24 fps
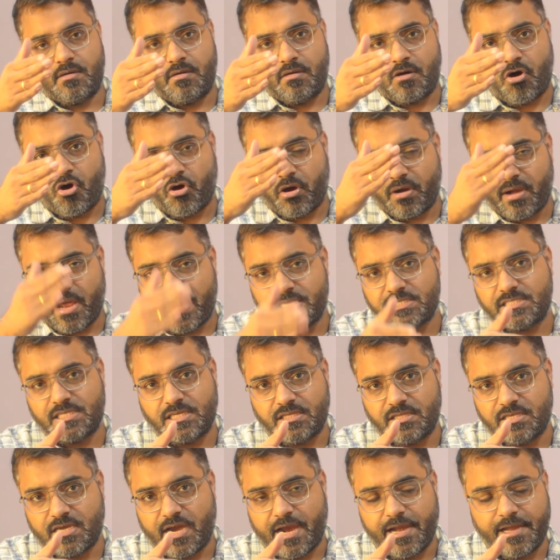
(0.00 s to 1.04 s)

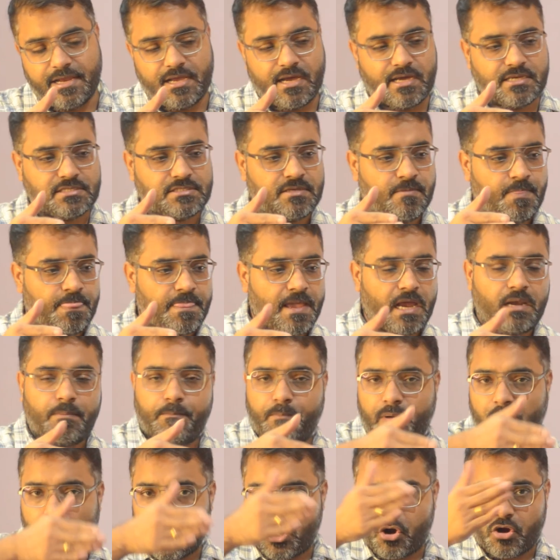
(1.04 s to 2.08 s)
organizing the ideas and
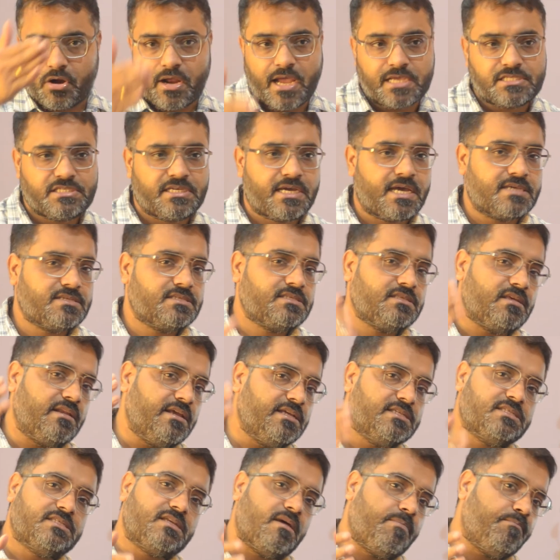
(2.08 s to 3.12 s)
prioritizing has a
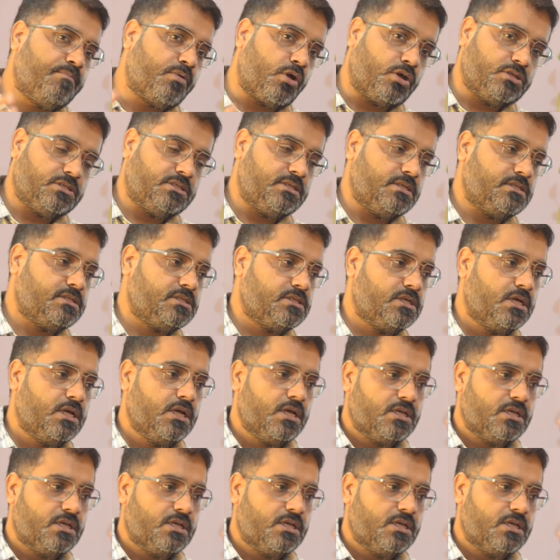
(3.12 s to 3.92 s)
3-step process.